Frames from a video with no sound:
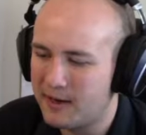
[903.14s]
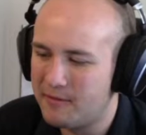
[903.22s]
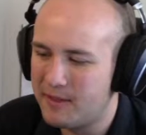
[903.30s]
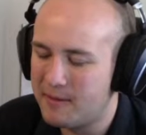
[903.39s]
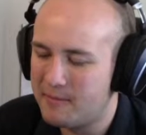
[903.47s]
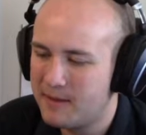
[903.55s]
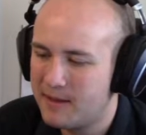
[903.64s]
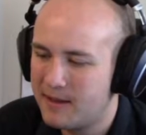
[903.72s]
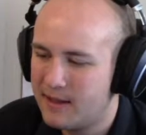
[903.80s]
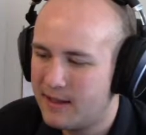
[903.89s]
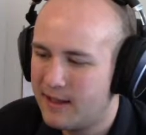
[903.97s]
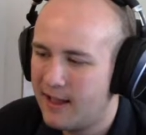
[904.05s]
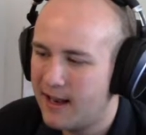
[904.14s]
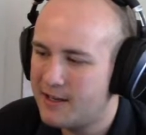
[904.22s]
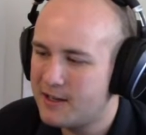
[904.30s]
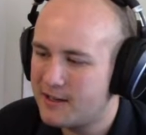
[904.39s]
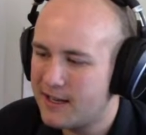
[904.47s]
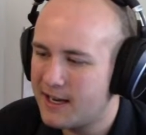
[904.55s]
rid of them. And I
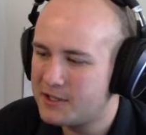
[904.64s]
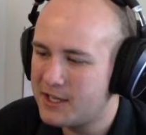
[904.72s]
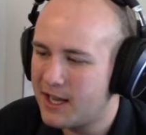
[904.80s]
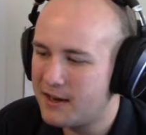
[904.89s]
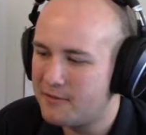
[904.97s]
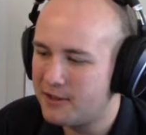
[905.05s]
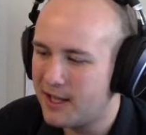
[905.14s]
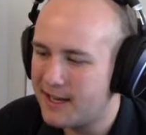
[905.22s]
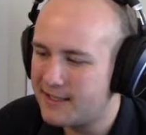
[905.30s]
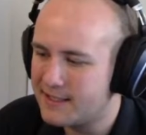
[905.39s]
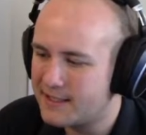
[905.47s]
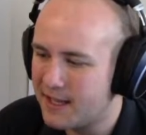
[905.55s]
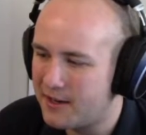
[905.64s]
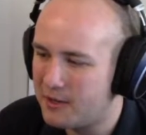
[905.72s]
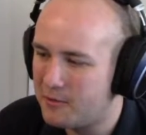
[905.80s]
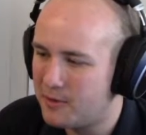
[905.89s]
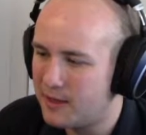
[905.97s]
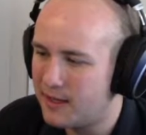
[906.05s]
thought I actually kind of liked in Silent
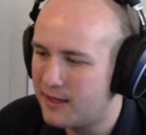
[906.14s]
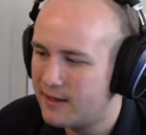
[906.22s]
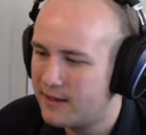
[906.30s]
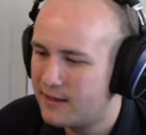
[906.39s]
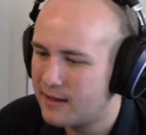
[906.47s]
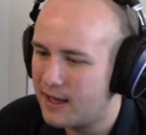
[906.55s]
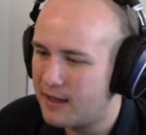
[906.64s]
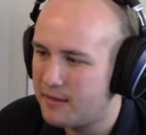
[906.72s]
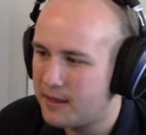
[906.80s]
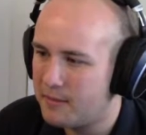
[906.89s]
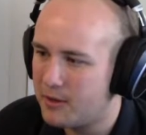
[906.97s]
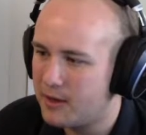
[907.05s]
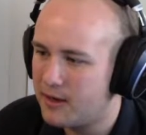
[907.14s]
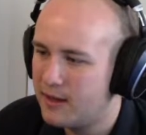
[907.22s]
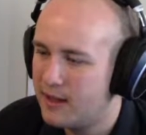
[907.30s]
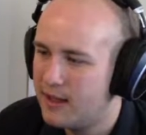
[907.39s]
Hill 1. Okay, I think I'm good.